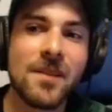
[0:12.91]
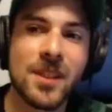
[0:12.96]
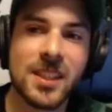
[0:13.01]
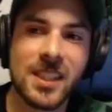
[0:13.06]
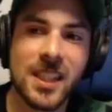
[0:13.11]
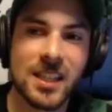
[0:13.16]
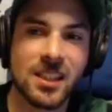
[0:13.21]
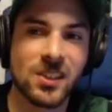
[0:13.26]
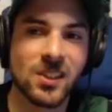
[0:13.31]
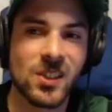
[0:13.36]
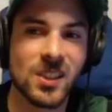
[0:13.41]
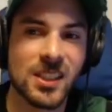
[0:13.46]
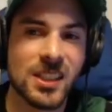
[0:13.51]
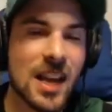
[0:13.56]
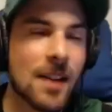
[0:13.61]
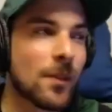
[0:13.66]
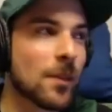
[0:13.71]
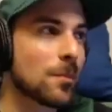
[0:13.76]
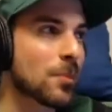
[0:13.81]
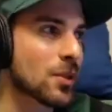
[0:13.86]

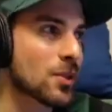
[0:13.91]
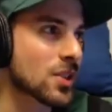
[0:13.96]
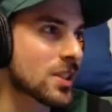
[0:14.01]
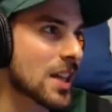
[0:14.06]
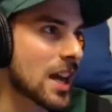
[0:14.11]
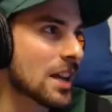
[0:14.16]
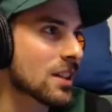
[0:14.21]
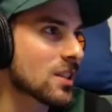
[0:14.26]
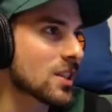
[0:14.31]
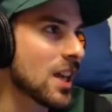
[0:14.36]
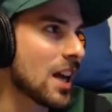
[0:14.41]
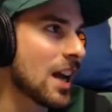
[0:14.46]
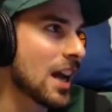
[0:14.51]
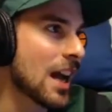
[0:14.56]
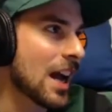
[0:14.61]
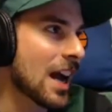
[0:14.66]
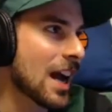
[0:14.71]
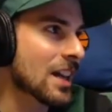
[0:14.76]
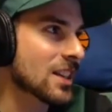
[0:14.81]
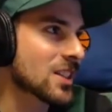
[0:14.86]
67%
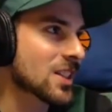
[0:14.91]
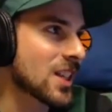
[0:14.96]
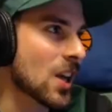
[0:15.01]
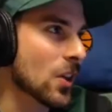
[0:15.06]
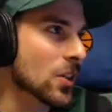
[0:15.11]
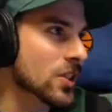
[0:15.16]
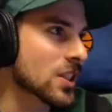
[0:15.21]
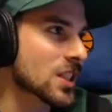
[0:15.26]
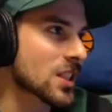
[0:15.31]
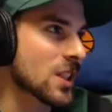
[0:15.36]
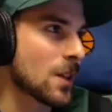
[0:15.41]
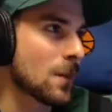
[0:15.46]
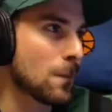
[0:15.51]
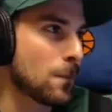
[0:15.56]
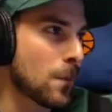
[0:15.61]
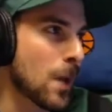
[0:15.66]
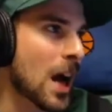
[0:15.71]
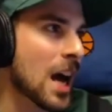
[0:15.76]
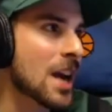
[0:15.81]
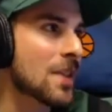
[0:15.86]
had Celtics in
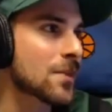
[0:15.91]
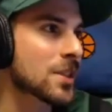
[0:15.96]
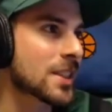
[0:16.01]
five.